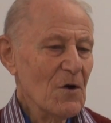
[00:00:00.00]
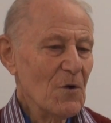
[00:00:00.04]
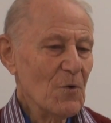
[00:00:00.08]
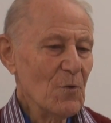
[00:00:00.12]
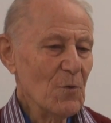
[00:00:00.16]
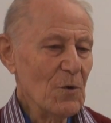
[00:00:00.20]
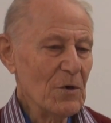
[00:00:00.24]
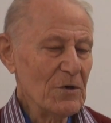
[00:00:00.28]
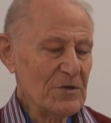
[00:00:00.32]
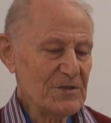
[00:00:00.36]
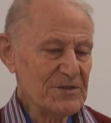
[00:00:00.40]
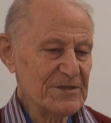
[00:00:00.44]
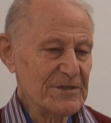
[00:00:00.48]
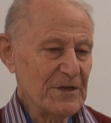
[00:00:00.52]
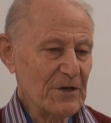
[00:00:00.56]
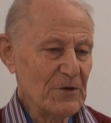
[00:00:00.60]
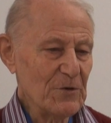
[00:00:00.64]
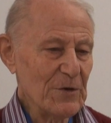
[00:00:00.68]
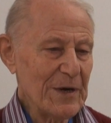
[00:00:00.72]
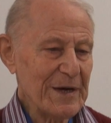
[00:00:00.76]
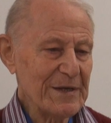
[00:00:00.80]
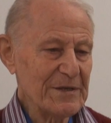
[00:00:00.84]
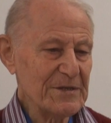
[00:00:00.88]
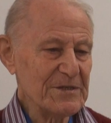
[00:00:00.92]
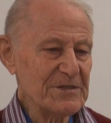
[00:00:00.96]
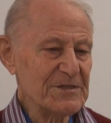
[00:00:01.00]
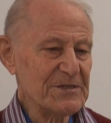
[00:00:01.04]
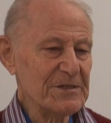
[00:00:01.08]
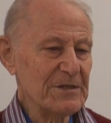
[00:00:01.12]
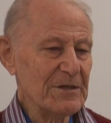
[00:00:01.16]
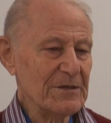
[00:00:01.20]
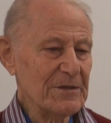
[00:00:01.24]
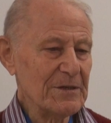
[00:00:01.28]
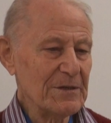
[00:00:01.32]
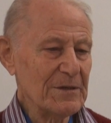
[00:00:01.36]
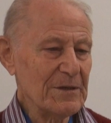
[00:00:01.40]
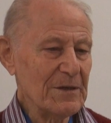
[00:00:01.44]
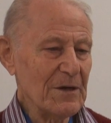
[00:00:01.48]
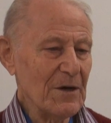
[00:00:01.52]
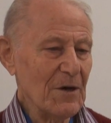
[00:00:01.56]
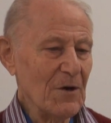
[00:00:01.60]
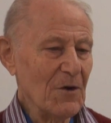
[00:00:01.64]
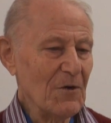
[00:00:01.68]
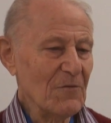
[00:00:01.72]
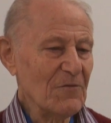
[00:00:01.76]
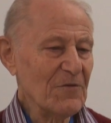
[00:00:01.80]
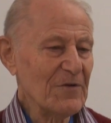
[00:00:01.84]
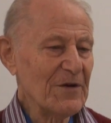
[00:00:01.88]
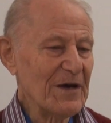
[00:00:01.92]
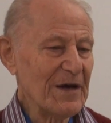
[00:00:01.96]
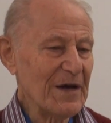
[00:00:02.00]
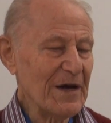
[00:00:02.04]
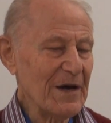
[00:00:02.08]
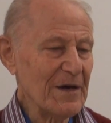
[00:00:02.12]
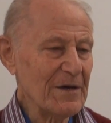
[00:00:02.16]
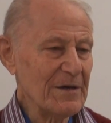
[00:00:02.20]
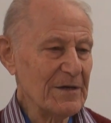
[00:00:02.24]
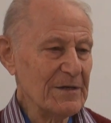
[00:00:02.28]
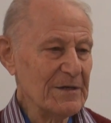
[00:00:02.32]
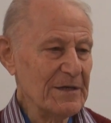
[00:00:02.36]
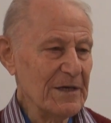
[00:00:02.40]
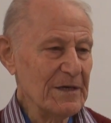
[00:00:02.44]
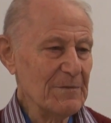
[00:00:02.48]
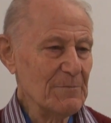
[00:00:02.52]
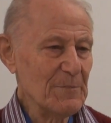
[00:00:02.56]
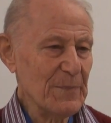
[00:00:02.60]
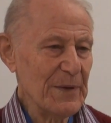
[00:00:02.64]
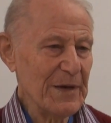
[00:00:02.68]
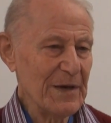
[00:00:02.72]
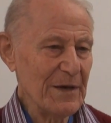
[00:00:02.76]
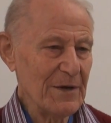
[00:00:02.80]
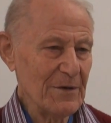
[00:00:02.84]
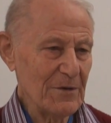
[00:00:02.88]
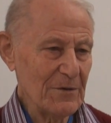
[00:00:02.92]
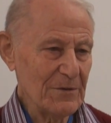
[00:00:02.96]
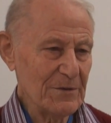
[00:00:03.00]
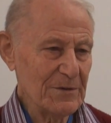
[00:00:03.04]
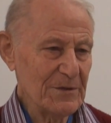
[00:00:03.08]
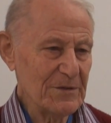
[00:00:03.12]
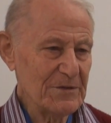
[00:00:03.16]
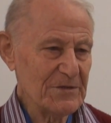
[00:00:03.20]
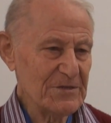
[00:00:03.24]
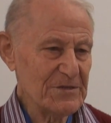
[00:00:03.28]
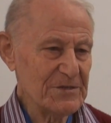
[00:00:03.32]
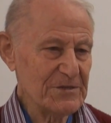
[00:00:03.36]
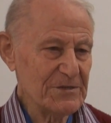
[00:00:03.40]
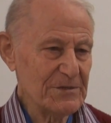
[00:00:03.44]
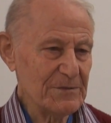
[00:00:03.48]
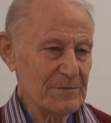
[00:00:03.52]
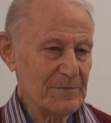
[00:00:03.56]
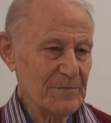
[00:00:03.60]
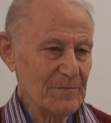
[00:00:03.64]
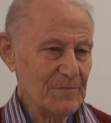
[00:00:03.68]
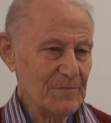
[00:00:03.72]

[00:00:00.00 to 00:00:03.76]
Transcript: was the grandson of Haredi parents,